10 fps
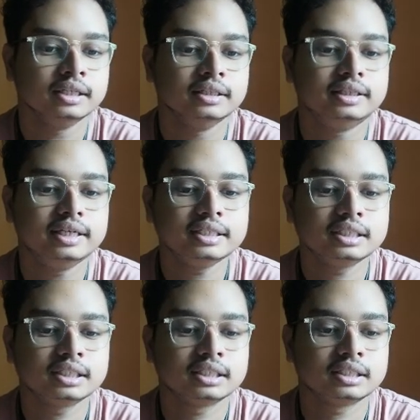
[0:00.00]

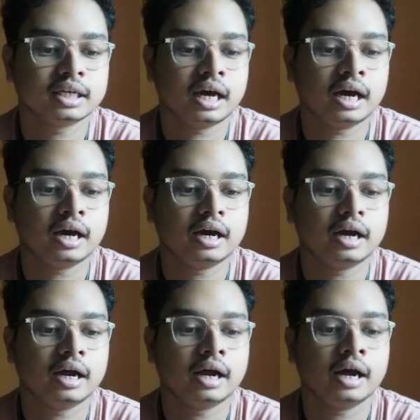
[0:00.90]
this
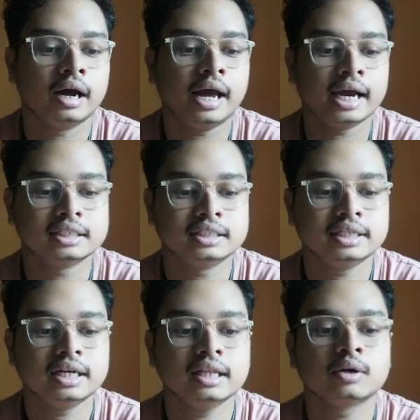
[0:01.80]

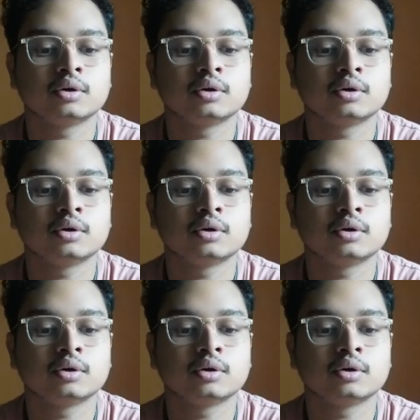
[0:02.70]
axial